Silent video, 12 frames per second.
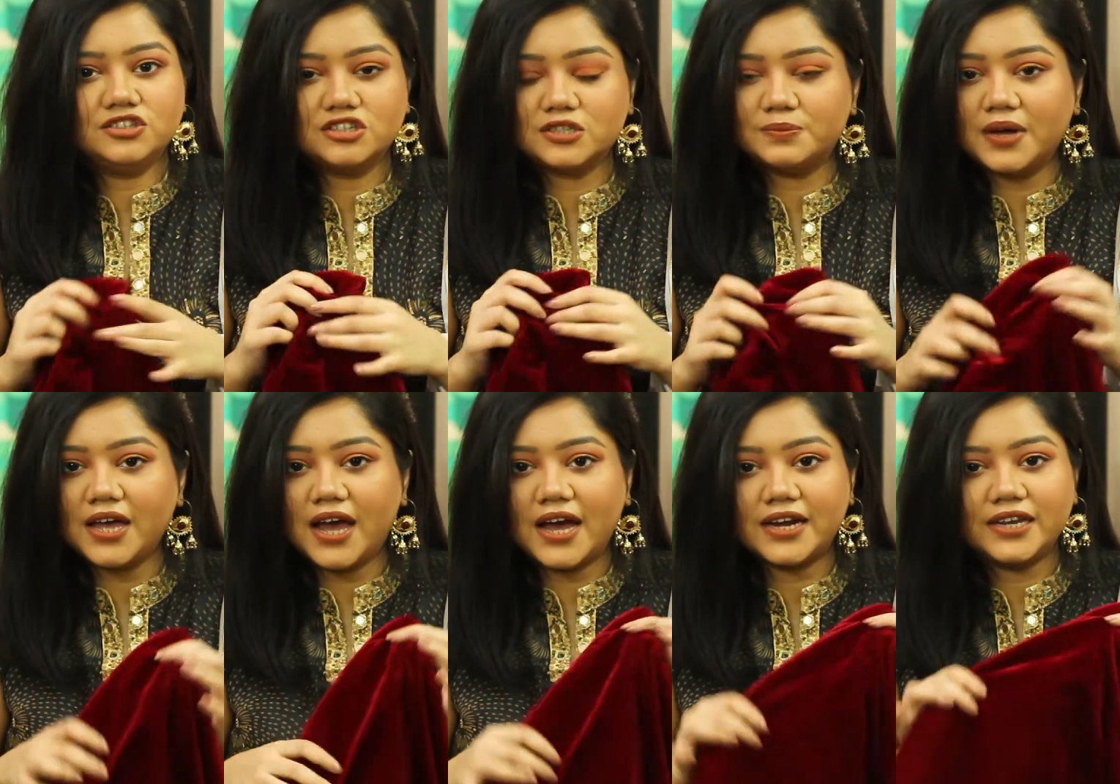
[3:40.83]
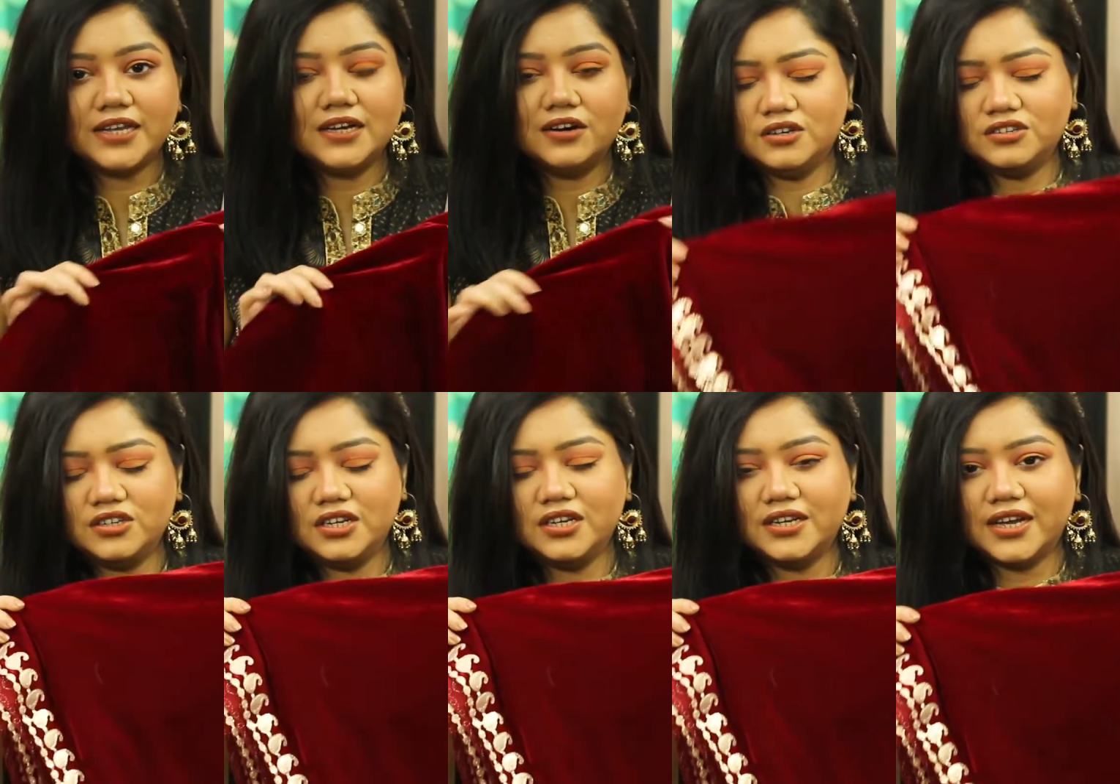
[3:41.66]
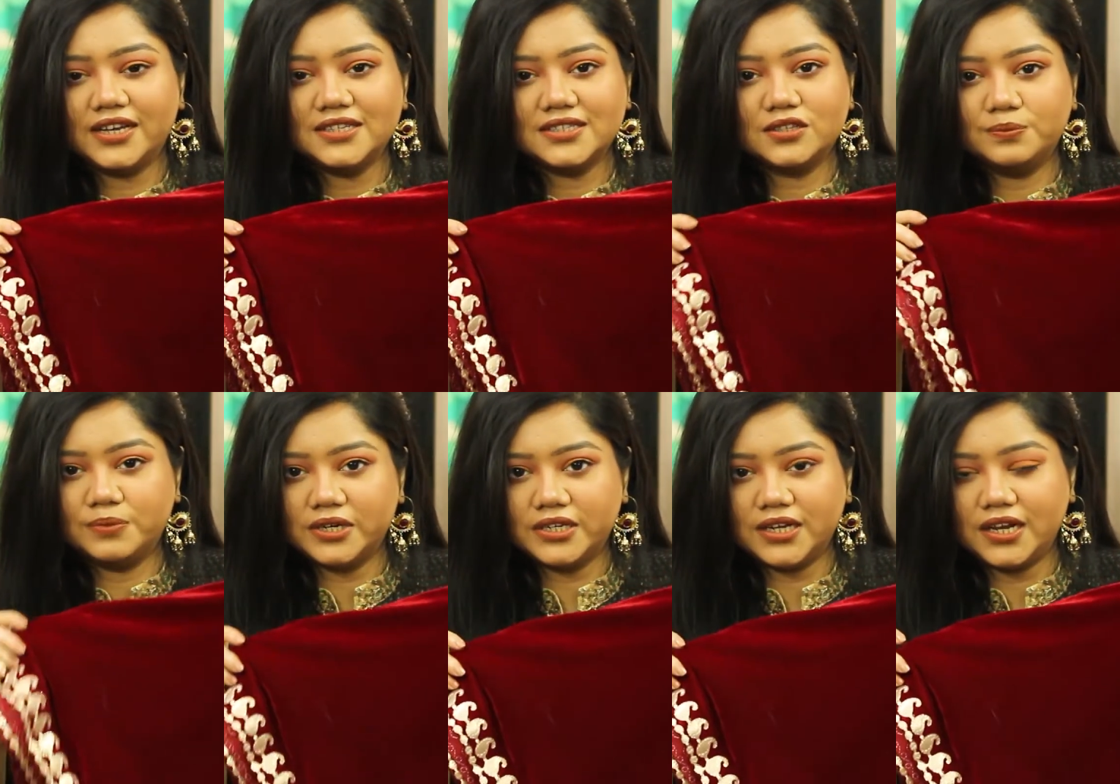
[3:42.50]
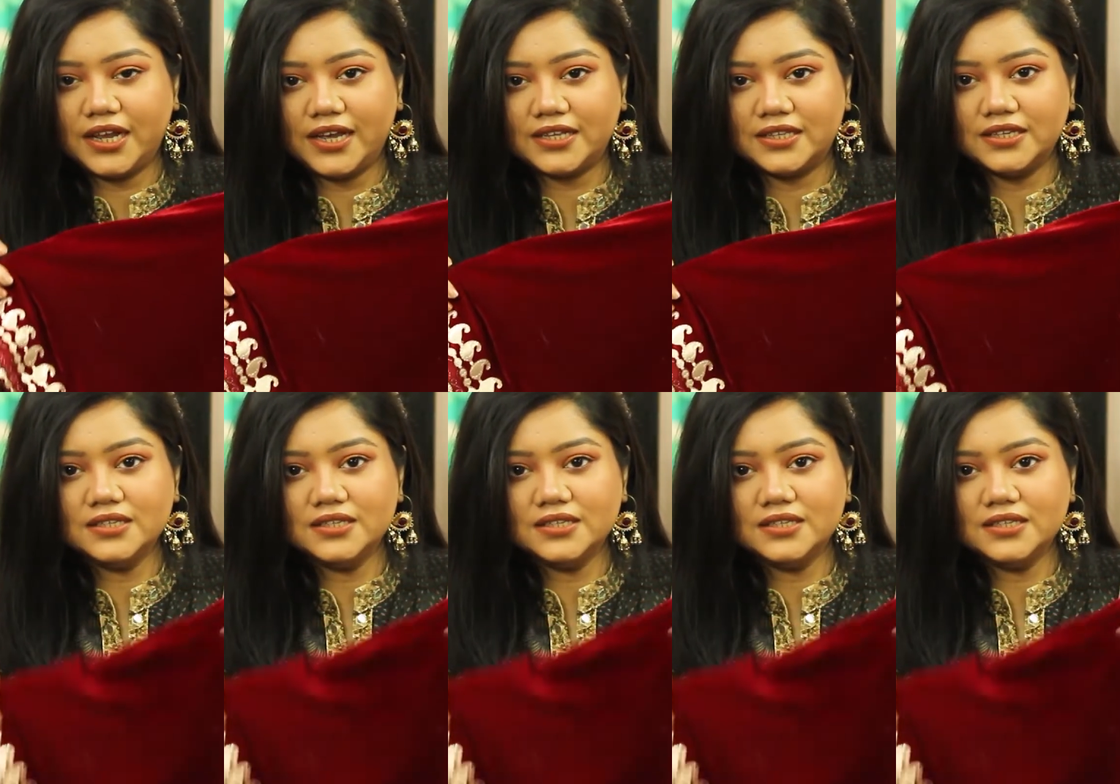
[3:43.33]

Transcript: just by adding a really nice dupatta like